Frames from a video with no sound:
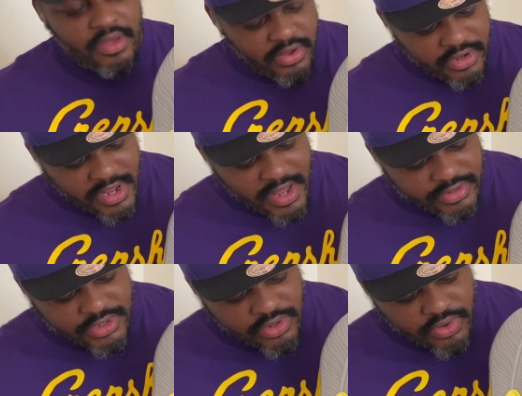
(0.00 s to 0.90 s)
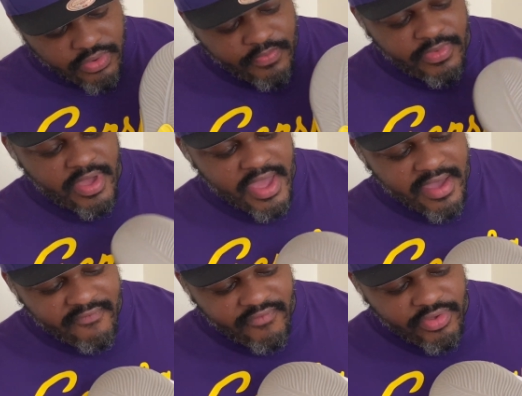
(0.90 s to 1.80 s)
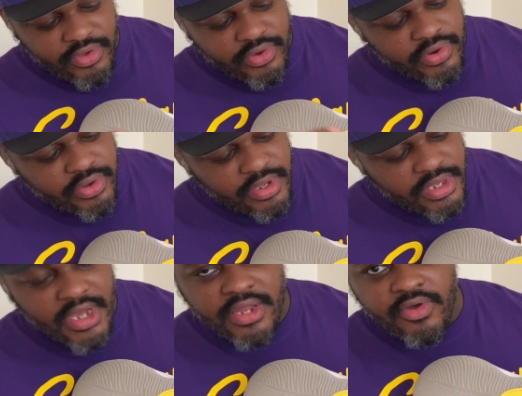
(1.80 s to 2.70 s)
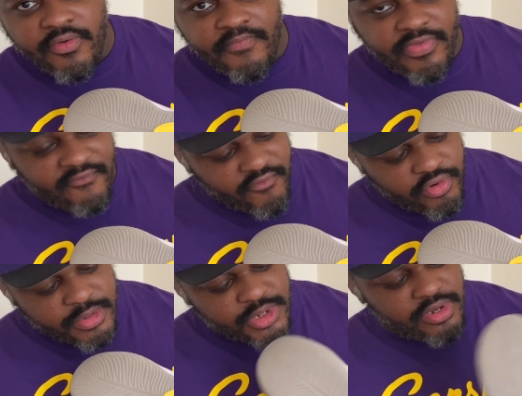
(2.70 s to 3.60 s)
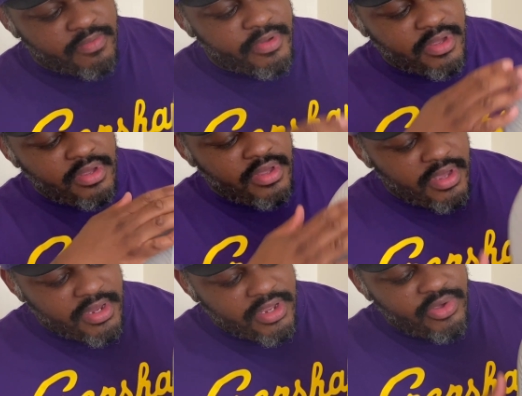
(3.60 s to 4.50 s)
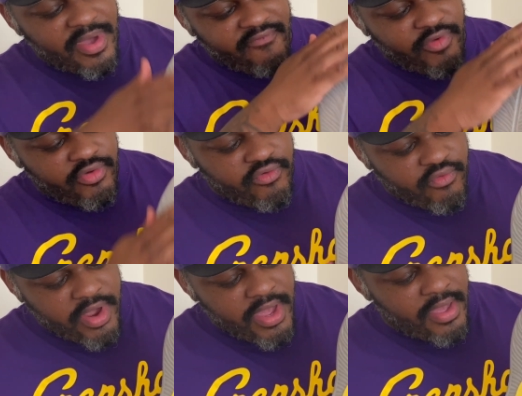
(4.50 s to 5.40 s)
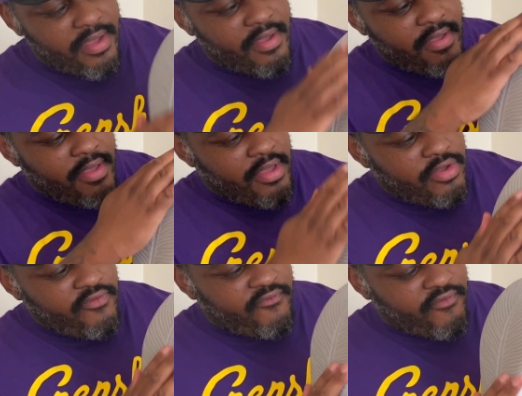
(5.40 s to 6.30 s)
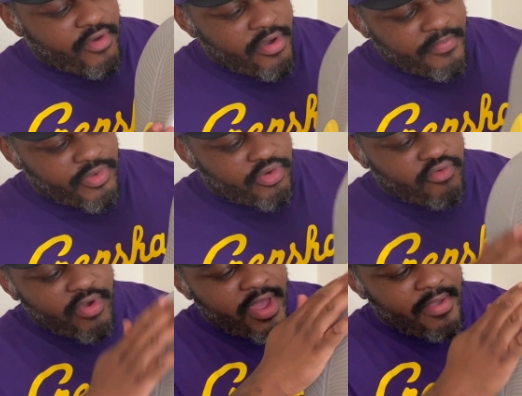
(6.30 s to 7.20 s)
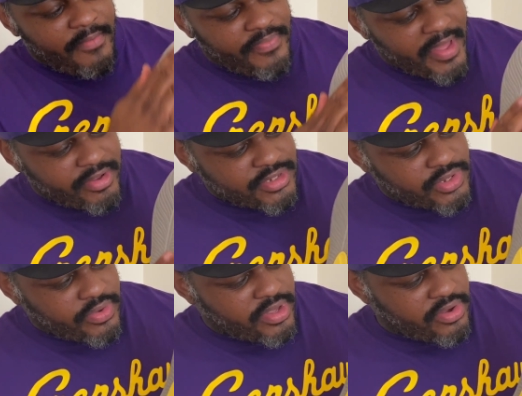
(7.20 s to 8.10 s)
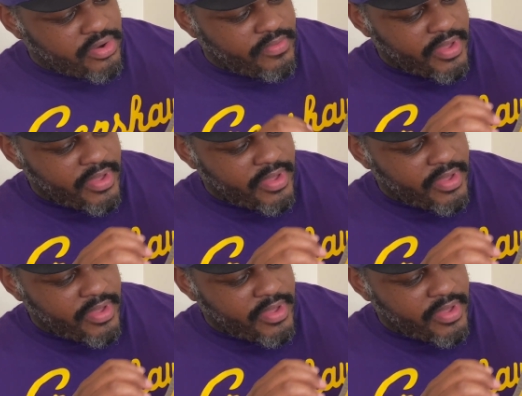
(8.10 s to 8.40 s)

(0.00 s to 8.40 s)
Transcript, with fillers: On the outsole, you have your yellow form strip, and then you have your gray for your gray outsole here.